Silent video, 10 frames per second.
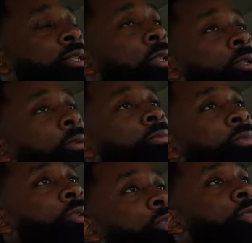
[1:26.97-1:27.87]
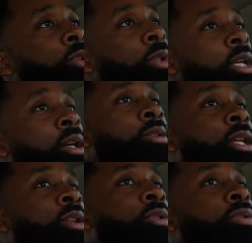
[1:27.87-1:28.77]
Um, and so he held
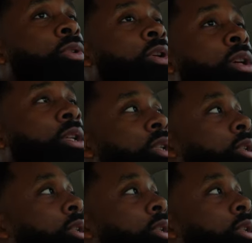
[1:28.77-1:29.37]
down the fort